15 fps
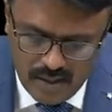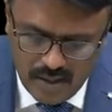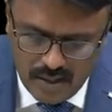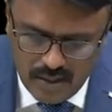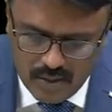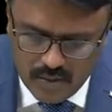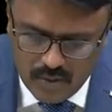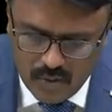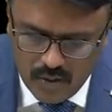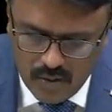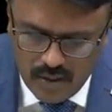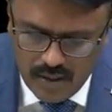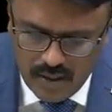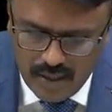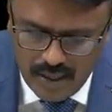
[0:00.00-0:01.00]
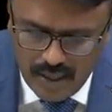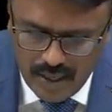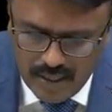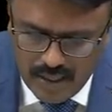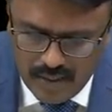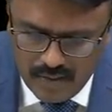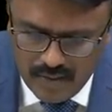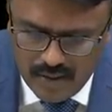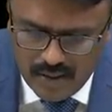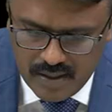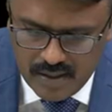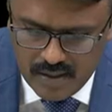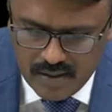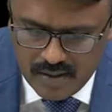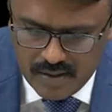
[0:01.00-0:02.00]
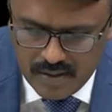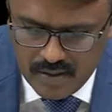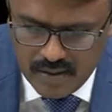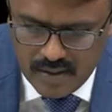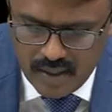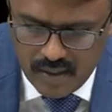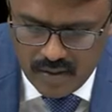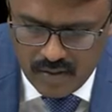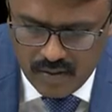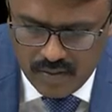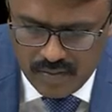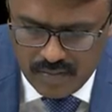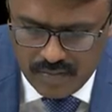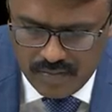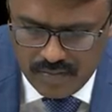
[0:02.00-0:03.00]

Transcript: It is called activated charcoal.